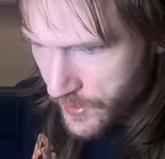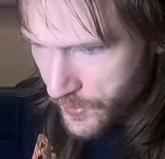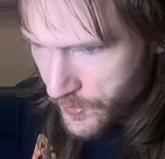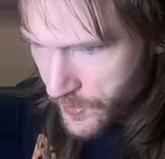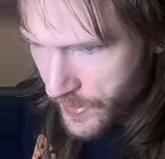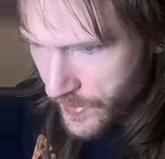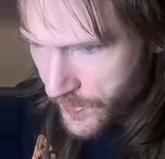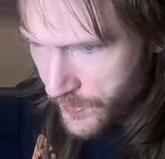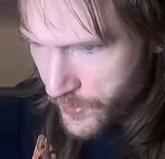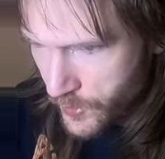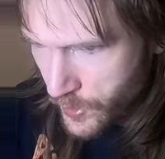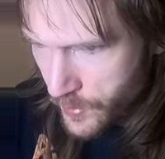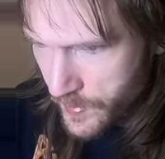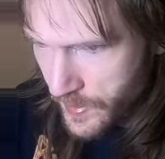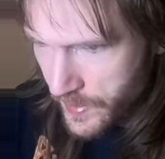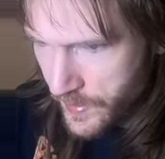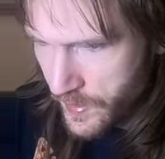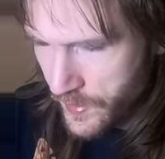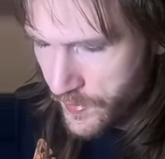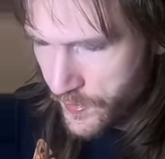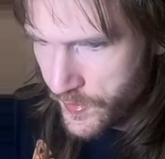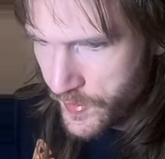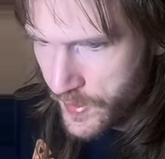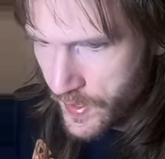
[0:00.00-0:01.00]
So I assume that
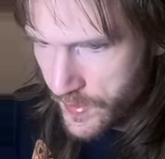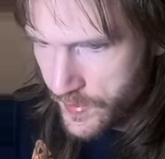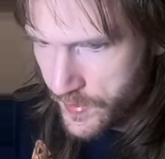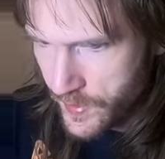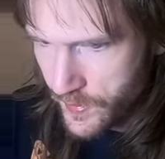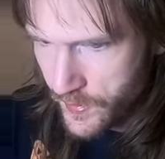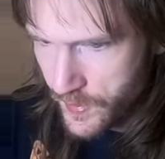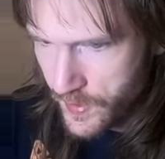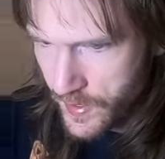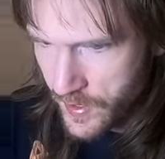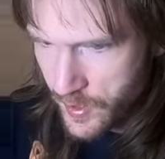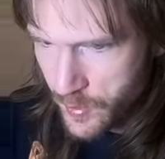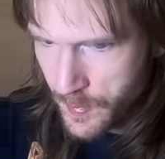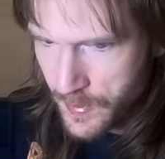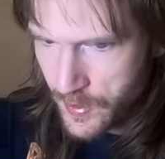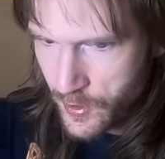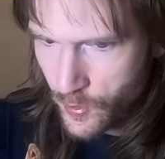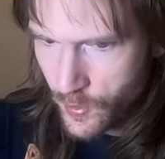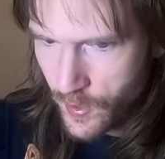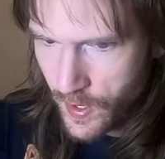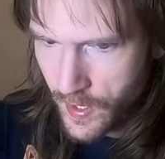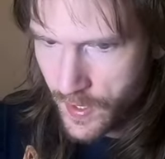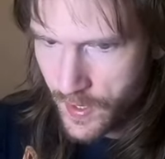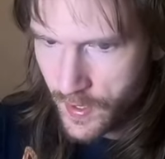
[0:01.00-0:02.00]
this nut is a little bit
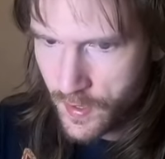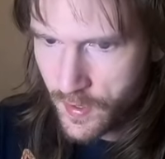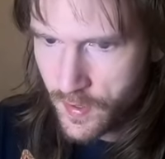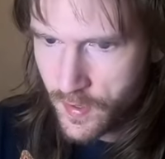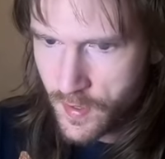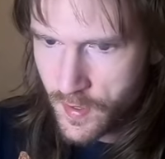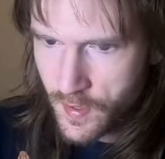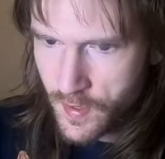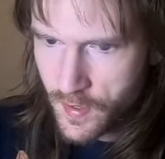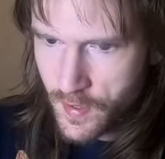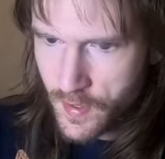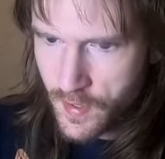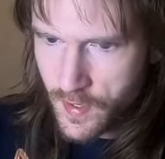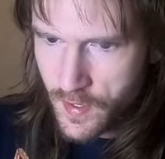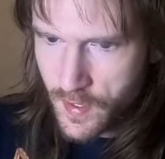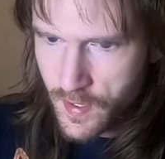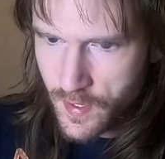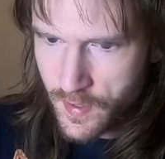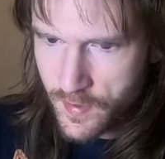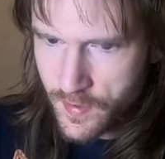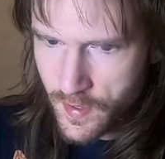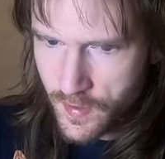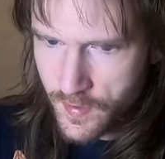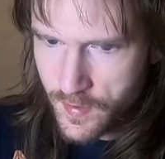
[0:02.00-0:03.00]
too high,
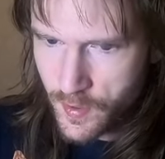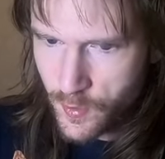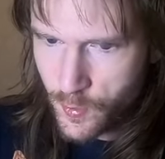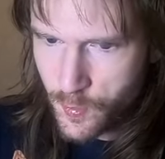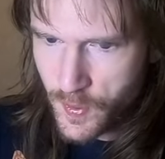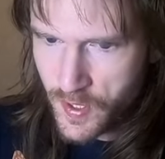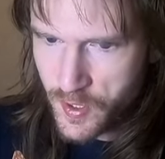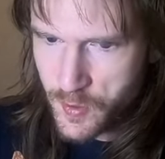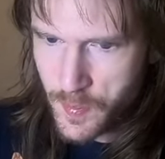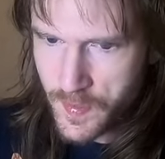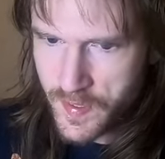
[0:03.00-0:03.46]
and that this bridge.